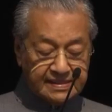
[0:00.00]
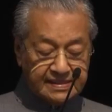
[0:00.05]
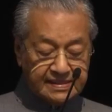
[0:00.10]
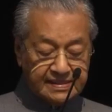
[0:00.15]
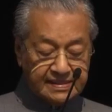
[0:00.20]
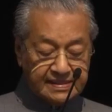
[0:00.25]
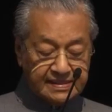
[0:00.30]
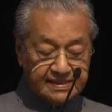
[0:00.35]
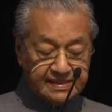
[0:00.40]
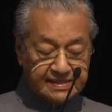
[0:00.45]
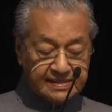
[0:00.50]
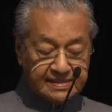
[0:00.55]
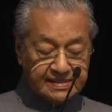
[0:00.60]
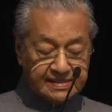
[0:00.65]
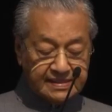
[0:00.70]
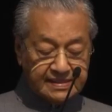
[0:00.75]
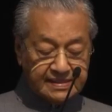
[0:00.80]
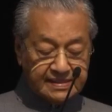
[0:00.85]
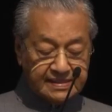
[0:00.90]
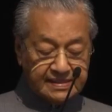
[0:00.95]
in
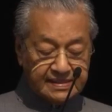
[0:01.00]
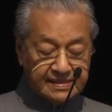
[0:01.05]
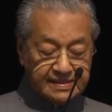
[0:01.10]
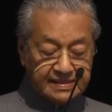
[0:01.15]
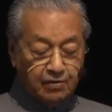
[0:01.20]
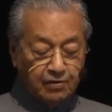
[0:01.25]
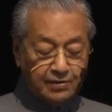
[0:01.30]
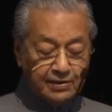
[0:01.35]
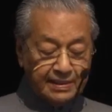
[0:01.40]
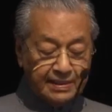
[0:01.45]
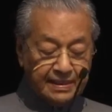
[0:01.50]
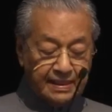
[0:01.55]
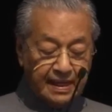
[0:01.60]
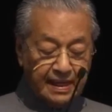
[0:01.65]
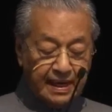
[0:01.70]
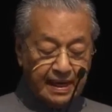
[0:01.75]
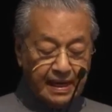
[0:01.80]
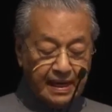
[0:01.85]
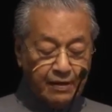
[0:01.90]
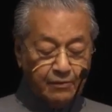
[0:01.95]
my foreword,
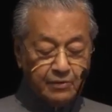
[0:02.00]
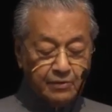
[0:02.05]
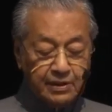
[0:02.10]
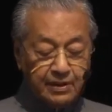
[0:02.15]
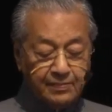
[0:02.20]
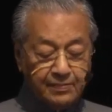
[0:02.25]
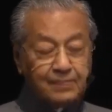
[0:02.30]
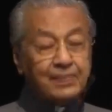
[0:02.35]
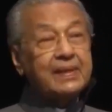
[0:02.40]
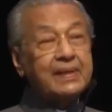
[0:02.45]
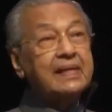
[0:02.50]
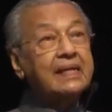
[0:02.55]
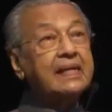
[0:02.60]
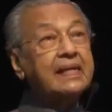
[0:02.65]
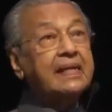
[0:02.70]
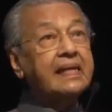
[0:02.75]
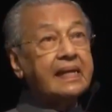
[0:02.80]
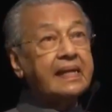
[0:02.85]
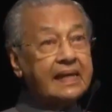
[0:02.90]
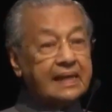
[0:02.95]
I will repeat it
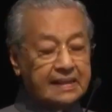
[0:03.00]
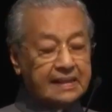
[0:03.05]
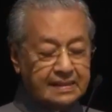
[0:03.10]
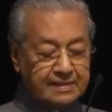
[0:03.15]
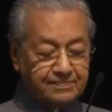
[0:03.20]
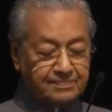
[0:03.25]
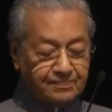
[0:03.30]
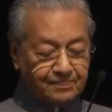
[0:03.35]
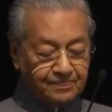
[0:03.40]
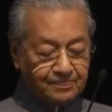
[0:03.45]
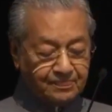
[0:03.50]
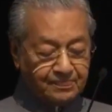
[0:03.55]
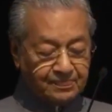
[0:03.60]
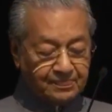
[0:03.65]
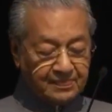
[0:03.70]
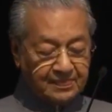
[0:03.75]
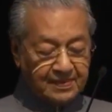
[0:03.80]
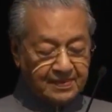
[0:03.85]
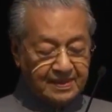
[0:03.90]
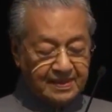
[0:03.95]
here.
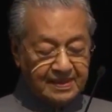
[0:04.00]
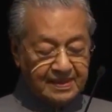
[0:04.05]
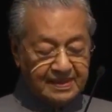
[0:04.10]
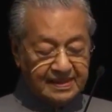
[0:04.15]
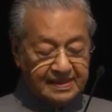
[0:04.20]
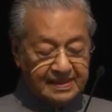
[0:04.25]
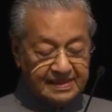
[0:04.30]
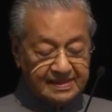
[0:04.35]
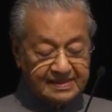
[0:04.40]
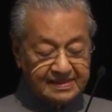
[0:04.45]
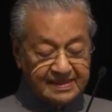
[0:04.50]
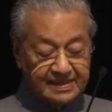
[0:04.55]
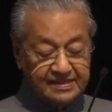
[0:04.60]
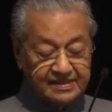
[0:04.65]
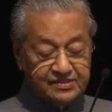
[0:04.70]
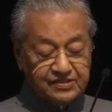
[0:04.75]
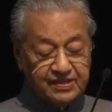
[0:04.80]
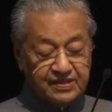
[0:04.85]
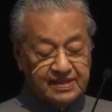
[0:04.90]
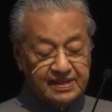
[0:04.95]

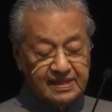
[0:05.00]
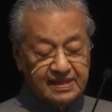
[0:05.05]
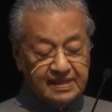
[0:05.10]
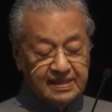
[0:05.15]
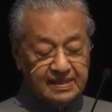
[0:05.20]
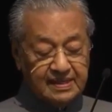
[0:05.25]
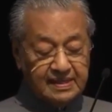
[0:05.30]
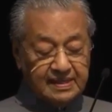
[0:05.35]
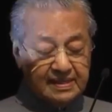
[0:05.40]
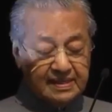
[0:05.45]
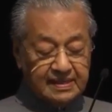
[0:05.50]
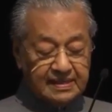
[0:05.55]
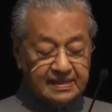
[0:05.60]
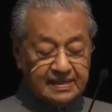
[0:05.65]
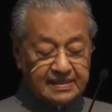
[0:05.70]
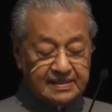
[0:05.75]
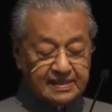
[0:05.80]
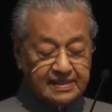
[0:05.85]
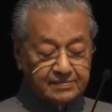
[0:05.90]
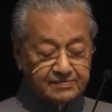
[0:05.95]
Essentially, the
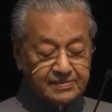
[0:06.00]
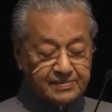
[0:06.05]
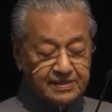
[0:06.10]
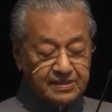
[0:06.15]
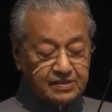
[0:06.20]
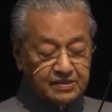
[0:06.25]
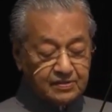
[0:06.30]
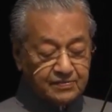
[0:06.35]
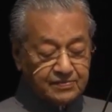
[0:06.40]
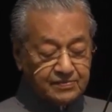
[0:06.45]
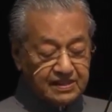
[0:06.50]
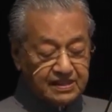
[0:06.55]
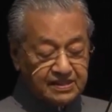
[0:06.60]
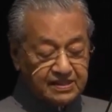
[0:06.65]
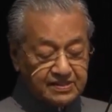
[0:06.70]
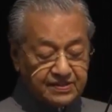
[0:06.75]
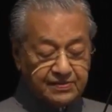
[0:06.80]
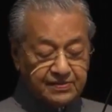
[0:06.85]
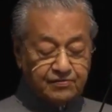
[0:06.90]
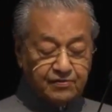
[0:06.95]
substance of
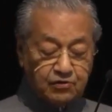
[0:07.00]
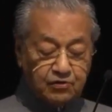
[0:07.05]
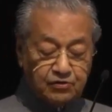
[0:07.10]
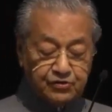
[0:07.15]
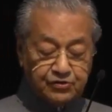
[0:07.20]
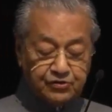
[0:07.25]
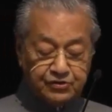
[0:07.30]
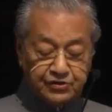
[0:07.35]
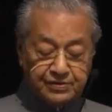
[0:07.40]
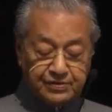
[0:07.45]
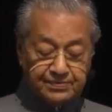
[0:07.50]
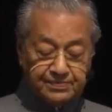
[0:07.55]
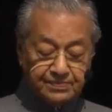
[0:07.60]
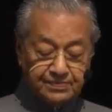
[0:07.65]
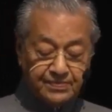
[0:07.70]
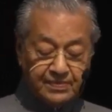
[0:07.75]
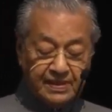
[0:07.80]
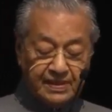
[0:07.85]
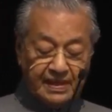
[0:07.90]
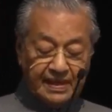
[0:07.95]
this revolution
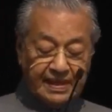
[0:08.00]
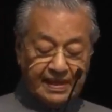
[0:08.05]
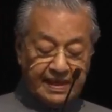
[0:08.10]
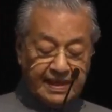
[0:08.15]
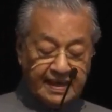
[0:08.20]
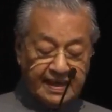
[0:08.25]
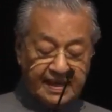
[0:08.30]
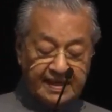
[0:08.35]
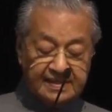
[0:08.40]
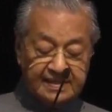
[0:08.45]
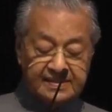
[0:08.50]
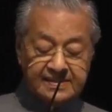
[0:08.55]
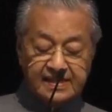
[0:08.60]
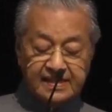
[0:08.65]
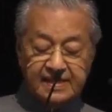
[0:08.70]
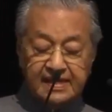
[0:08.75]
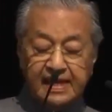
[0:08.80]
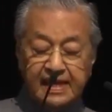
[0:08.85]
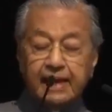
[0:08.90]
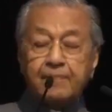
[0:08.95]
lies
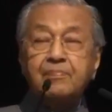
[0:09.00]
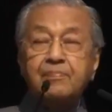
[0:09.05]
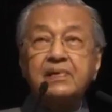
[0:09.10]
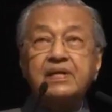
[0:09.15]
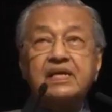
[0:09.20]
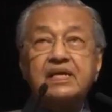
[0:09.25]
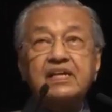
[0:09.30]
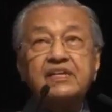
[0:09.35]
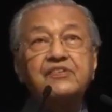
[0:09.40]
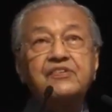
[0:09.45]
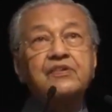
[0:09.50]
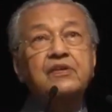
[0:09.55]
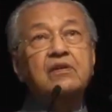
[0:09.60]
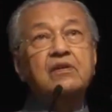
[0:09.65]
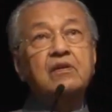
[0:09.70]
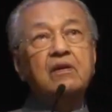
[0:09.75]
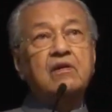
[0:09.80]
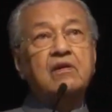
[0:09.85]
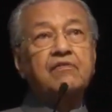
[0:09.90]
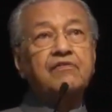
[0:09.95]
in the application
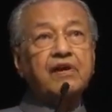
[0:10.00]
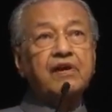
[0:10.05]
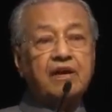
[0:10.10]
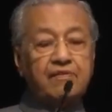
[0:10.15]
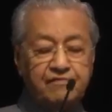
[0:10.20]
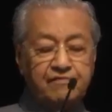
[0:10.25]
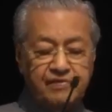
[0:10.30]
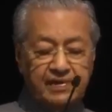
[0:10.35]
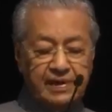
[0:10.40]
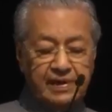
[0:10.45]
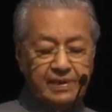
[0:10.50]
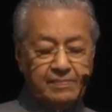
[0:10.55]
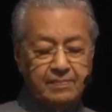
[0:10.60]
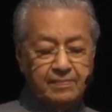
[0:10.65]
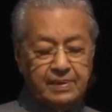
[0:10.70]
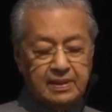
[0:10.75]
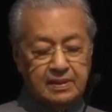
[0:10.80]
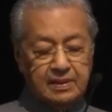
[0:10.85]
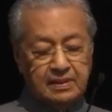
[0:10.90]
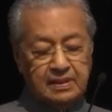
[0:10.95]
of
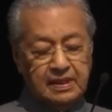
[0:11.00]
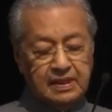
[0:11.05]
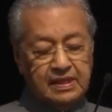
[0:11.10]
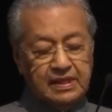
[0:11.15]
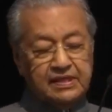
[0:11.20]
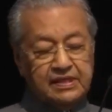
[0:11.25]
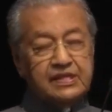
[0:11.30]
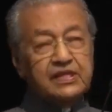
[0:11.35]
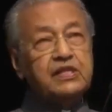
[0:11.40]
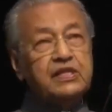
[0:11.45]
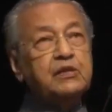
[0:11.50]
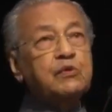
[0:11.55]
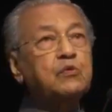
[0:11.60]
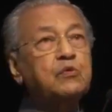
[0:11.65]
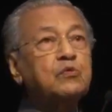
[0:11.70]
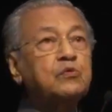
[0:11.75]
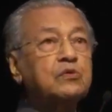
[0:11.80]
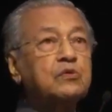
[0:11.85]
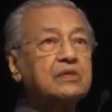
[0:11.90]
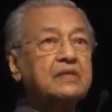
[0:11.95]
available
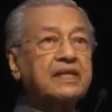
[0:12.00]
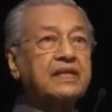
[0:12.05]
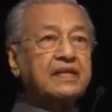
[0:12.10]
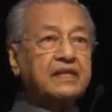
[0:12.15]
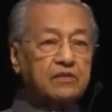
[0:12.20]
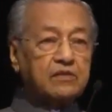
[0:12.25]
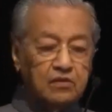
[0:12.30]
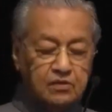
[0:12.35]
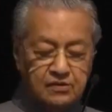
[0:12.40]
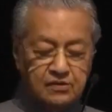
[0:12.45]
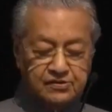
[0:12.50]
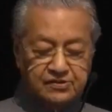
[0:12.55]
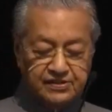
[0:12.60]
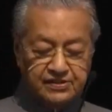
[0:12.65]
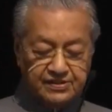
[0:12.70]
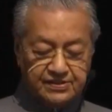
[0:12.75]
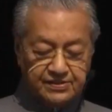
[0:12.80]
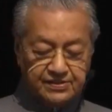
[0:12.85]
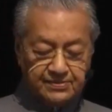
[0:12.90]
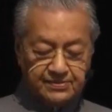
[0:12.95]
new technologies.